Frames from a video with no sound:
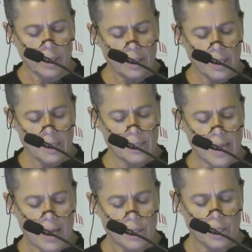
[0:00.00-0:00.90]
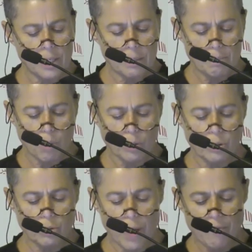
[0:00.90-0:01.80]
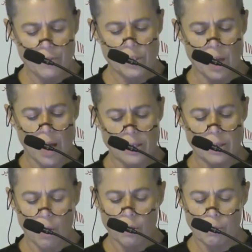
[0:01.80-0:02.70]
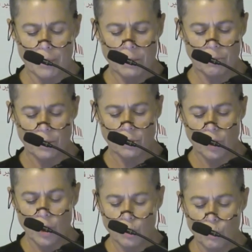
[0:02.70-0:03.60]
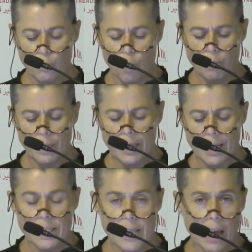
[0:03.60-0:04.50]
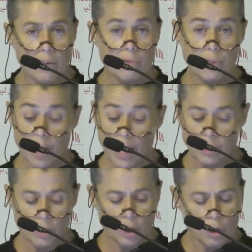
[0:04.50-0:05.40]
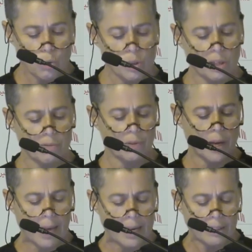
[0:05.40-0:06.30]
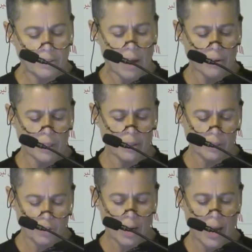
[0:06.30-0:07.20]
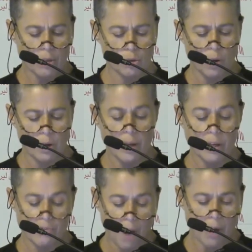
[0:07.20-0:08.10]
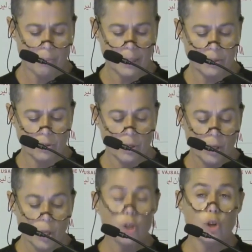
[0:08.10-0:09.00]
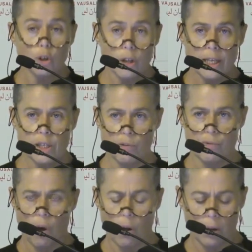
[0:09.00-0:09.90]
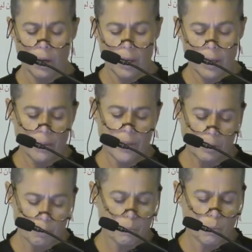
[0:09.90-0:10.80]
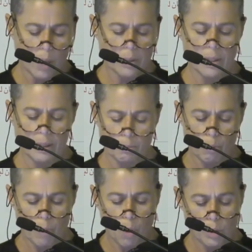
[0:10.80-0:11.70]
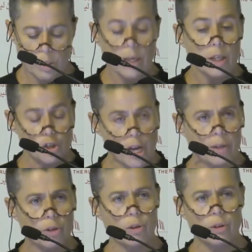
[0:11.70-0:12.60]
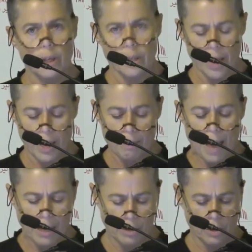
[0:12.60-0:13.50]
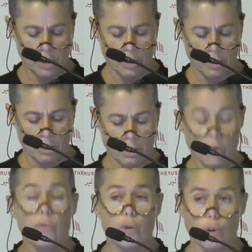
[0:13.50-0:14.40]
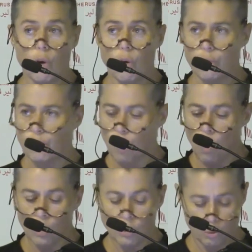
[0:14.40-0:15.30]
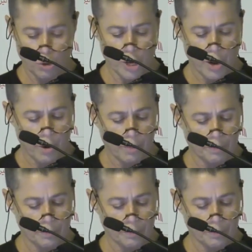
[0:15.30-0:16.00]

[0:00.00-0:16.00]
in these days, it's important to emphasize our commitment to forming a safe and inclusive egalitarian intellectual environment, not least of all, that ones that promotes gender balance for all to share.